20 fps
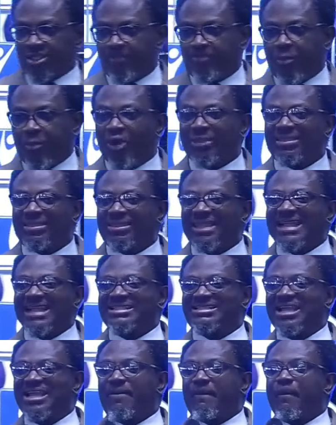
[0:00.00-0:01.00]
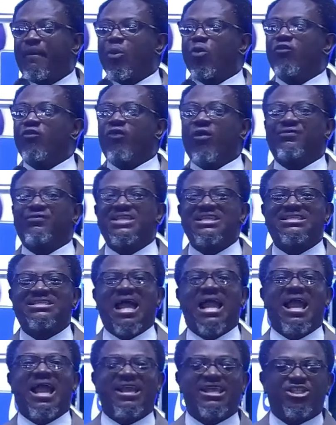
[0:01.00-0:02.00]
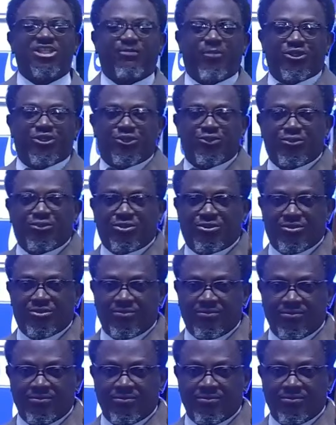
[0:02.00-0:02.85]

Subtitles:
the authentic proof of desire is pursuit.